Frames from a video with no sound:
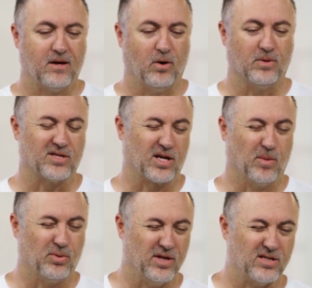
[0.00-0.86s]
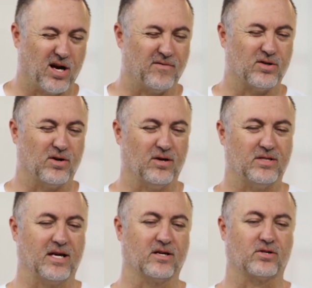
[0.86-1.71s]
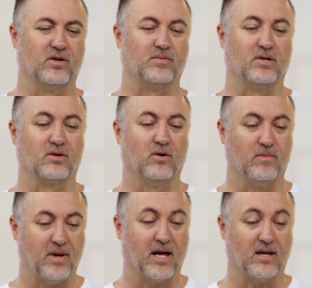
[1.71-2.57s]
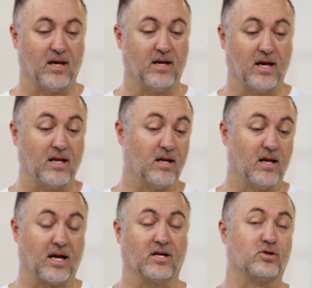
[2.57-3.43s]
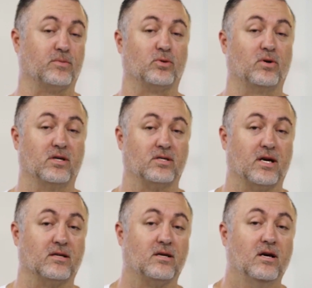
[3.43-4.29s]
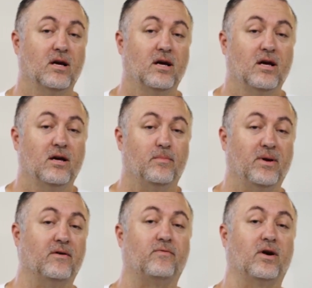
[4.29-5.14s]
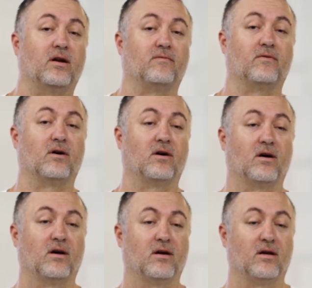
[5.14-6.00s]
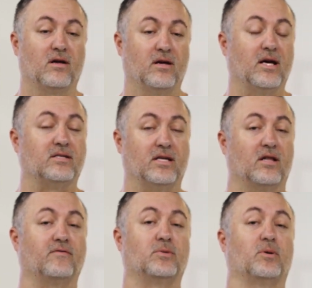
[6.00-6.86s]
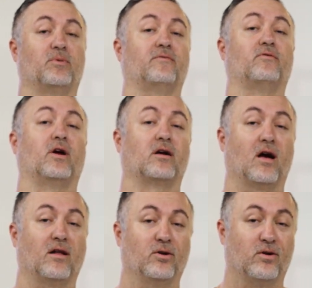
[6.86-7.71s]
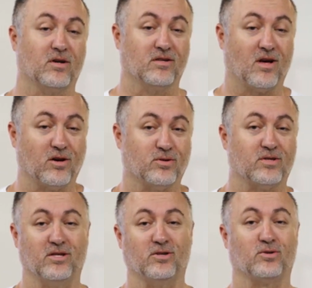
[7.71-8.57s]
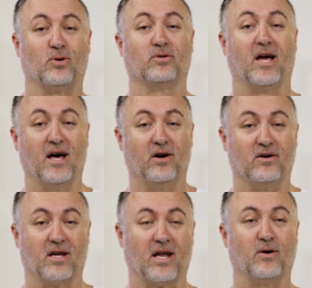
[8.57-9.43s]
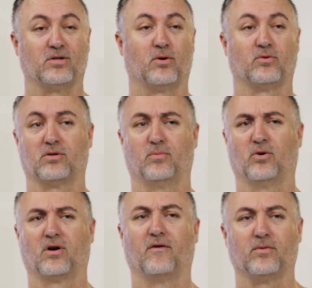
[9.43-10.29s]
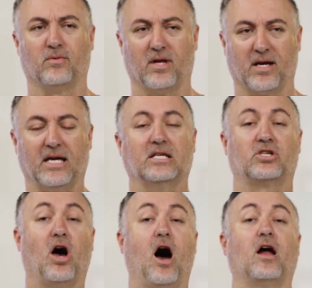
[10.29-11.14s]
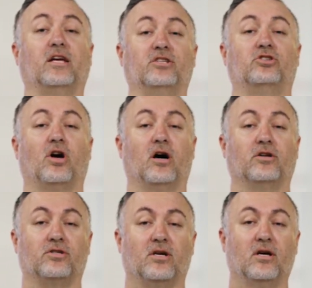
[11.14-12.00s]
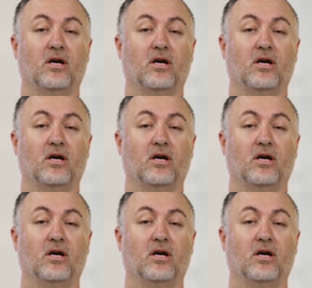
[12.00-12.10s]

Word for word: almost like a police officer, I would take a scripture and go, man, eh, like a scripture where he says, be afraid of yes, he loves you, but be afraid of God who can also send your soul to hell. And I was also more comfortable, like, he's God, he's judge.